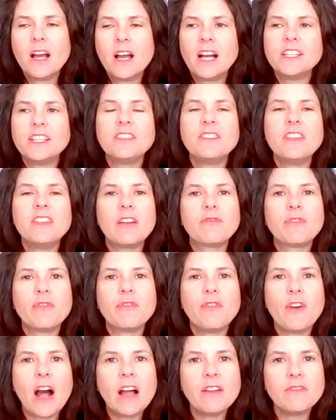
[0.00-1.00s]
I did that for
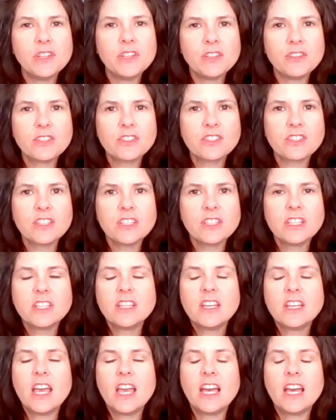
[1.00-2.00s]
5 years
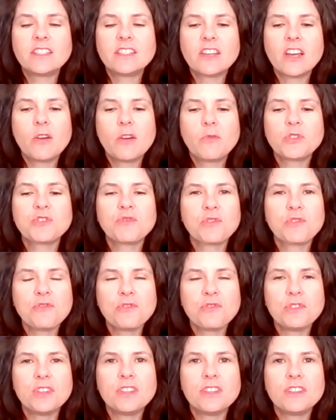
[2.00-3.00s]
and was
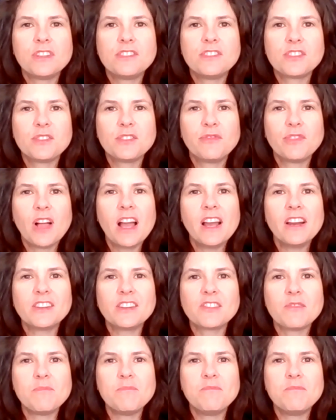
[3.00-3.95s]
recruited to the Flyers.